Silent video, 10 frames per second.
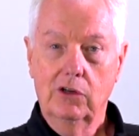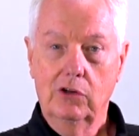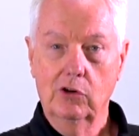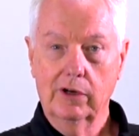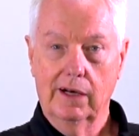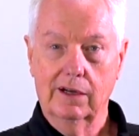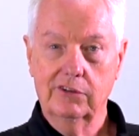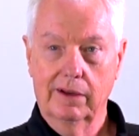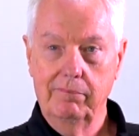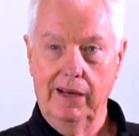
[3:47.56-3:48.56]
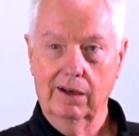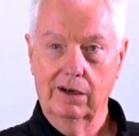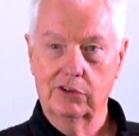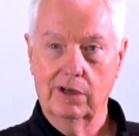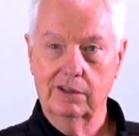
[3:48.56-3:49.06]
you could actually make an
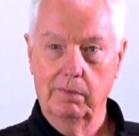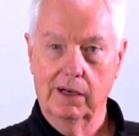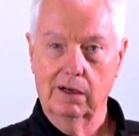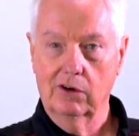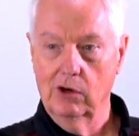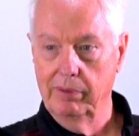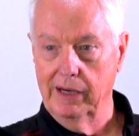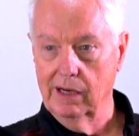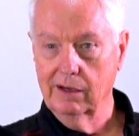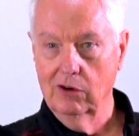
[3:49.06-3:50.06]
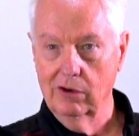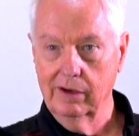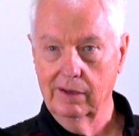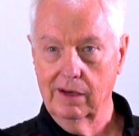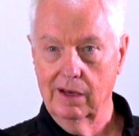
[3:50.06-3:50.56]
adjustment and go back and look
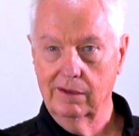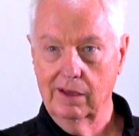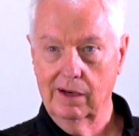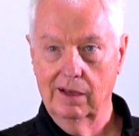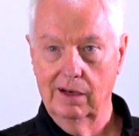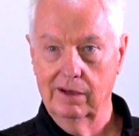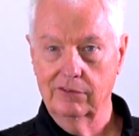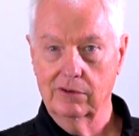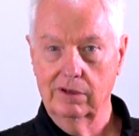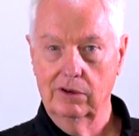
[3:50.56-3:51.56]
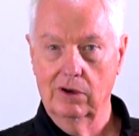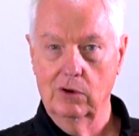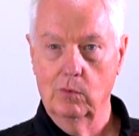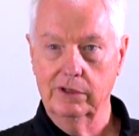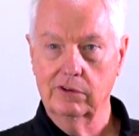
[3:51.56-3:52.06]
at the antenna analyzer and you know
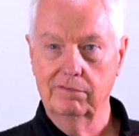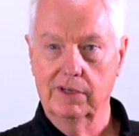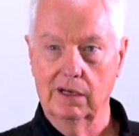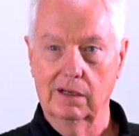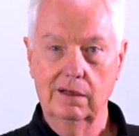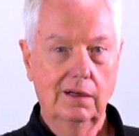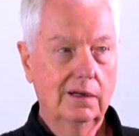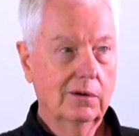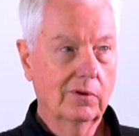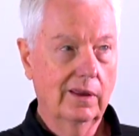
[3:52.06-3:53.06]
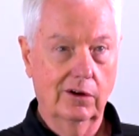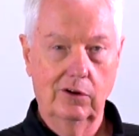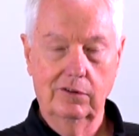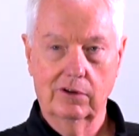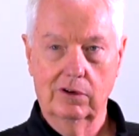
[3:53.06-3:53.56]
what you've done without
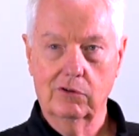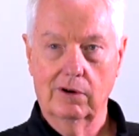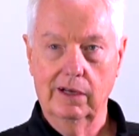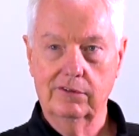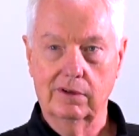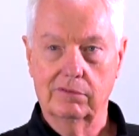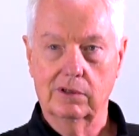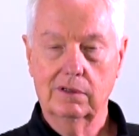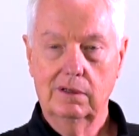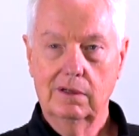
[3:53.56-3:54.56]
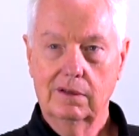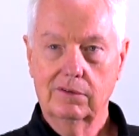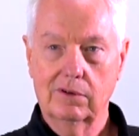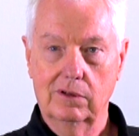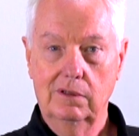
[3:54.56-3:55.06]
using your transceiver.
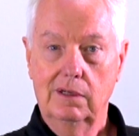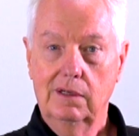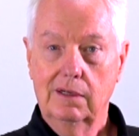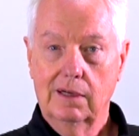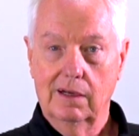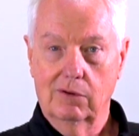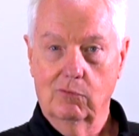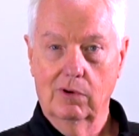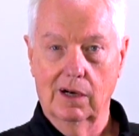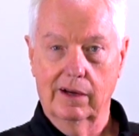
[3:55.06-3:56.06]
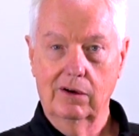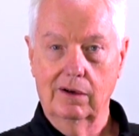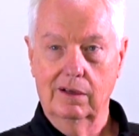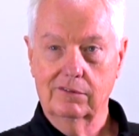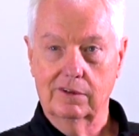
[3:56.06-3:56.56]
So uh, really,
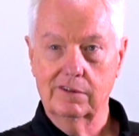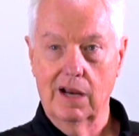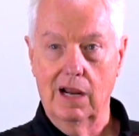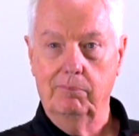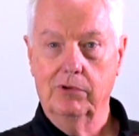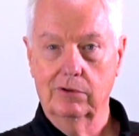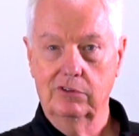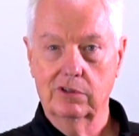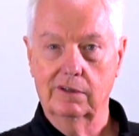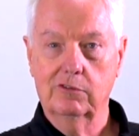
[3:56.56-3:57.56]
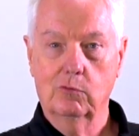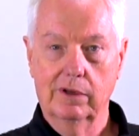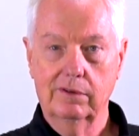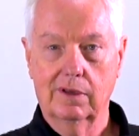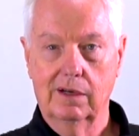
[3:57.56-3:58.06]
it's a snap to adjust
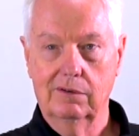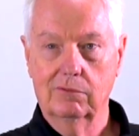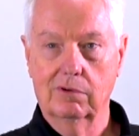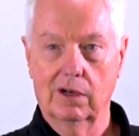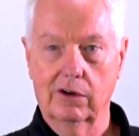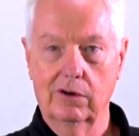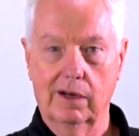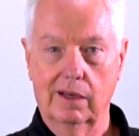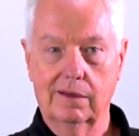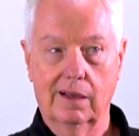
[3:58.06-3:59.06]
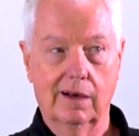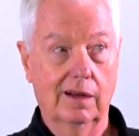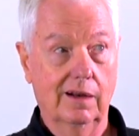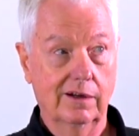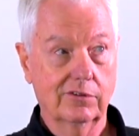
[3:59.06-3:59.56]
with a really good antenna
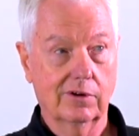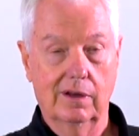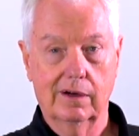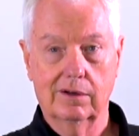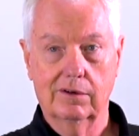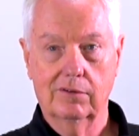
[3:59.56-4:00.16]
analyzer like our